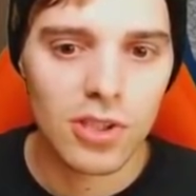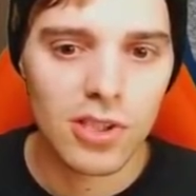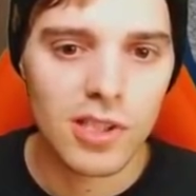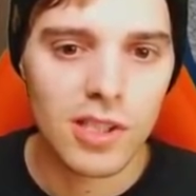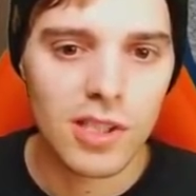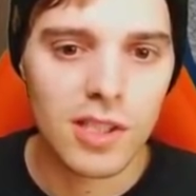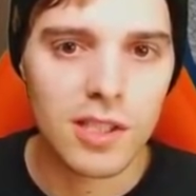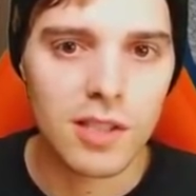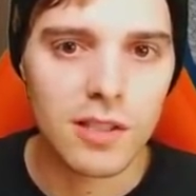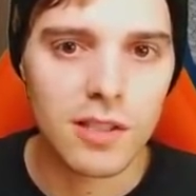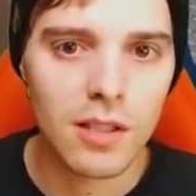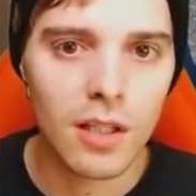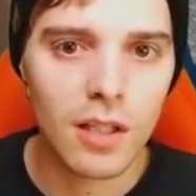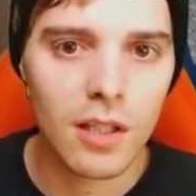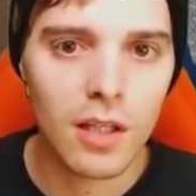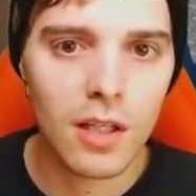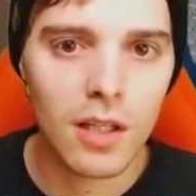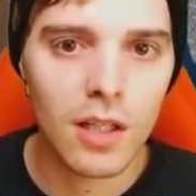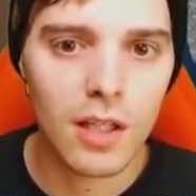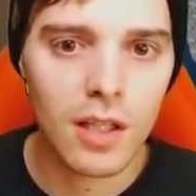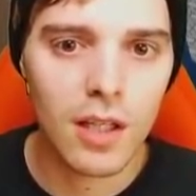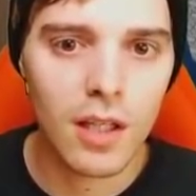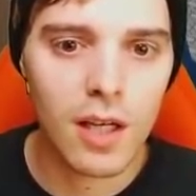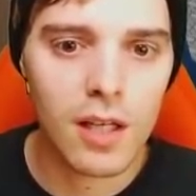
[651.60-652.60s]
It's not
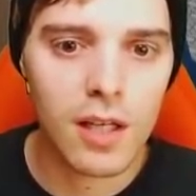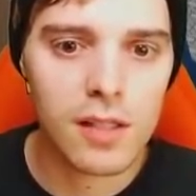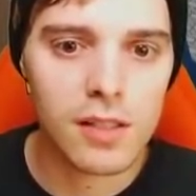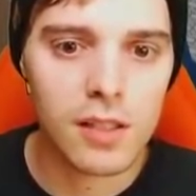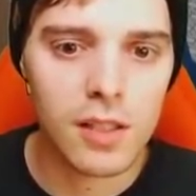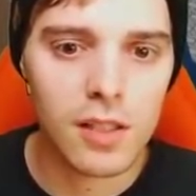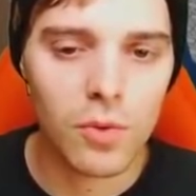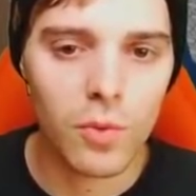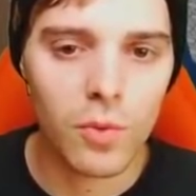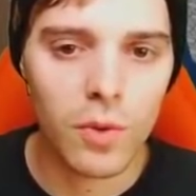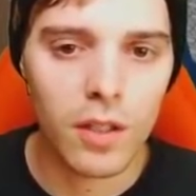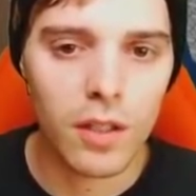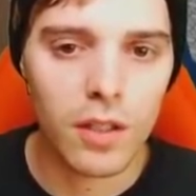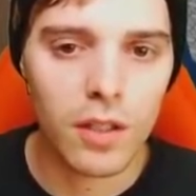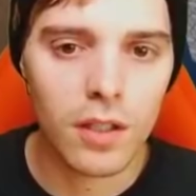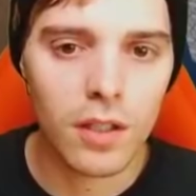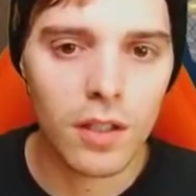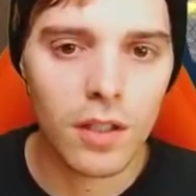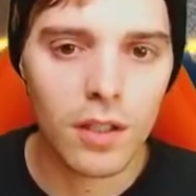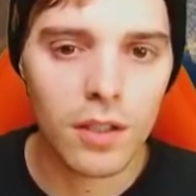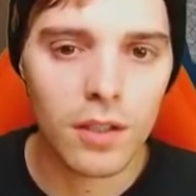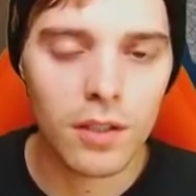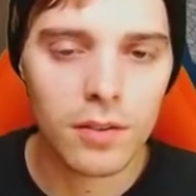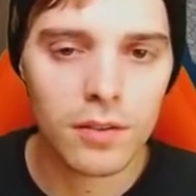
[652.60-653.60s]
gonna get us
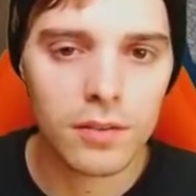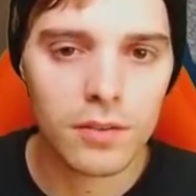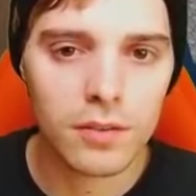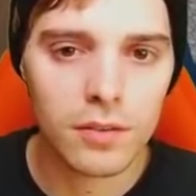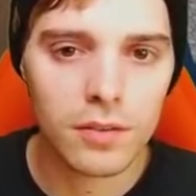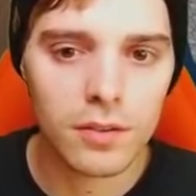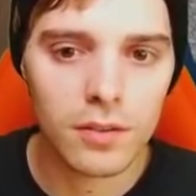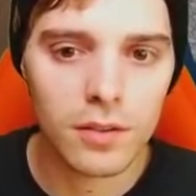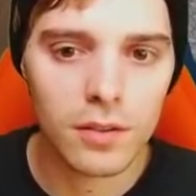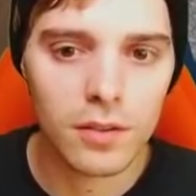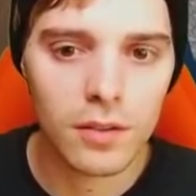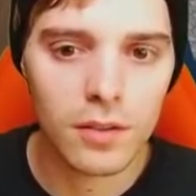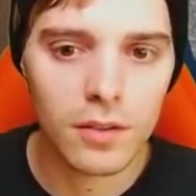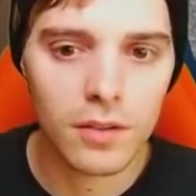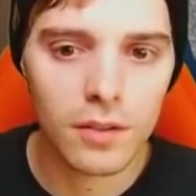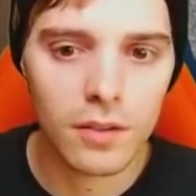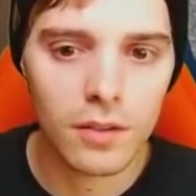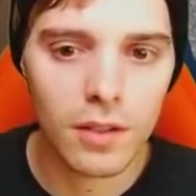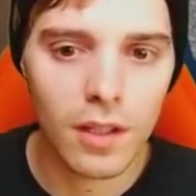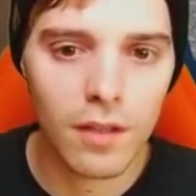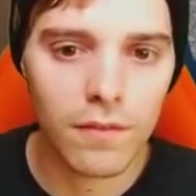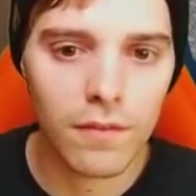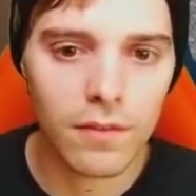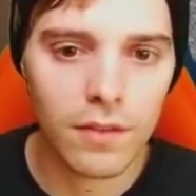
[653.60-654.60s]
anywhere.
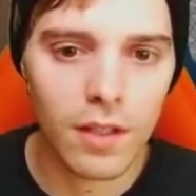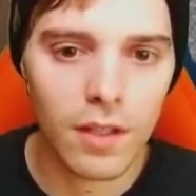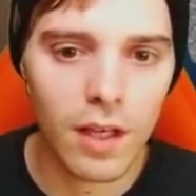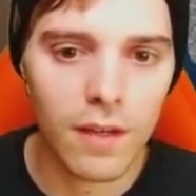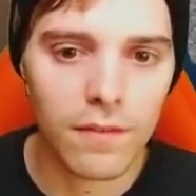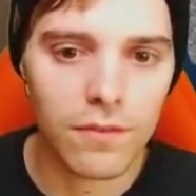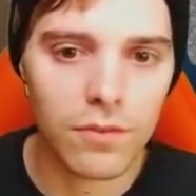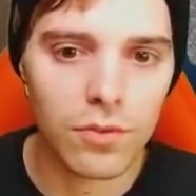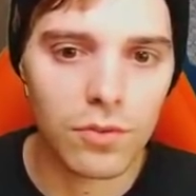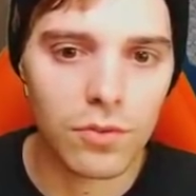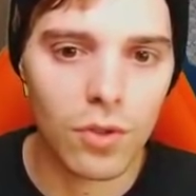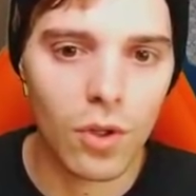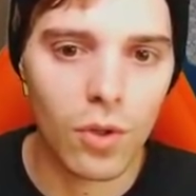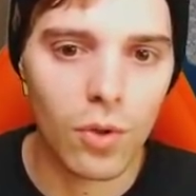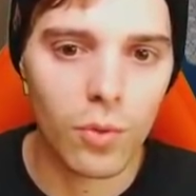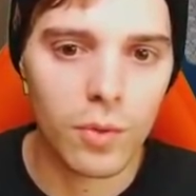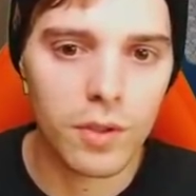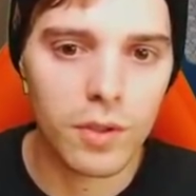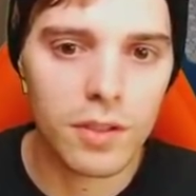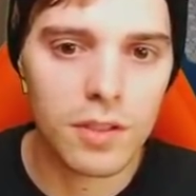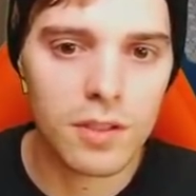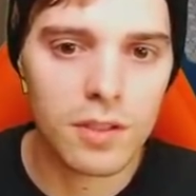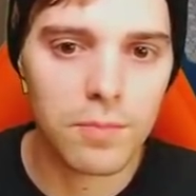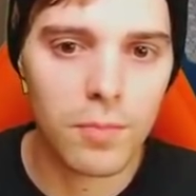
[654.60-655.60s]
Definitely have to go
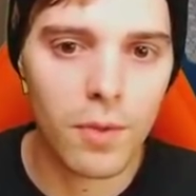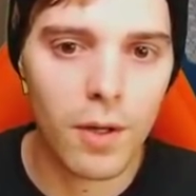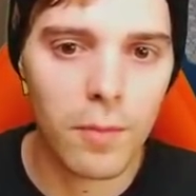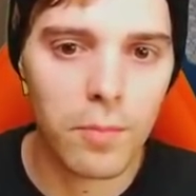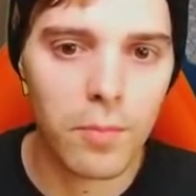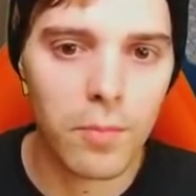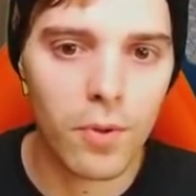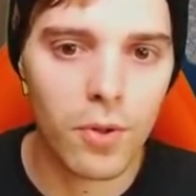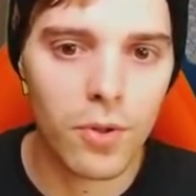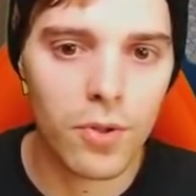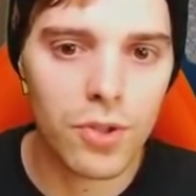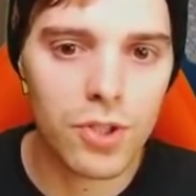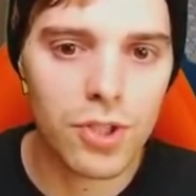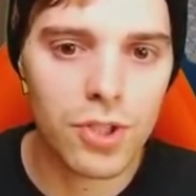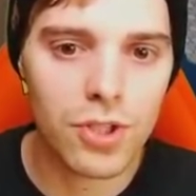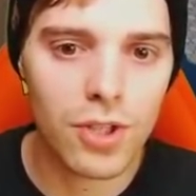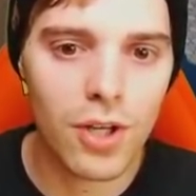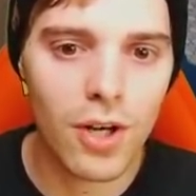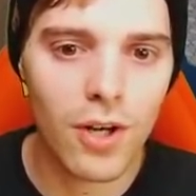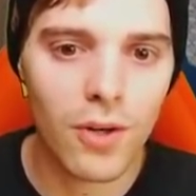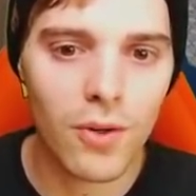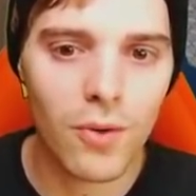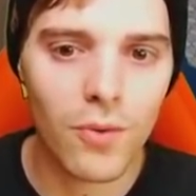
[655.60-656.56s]
with this approach.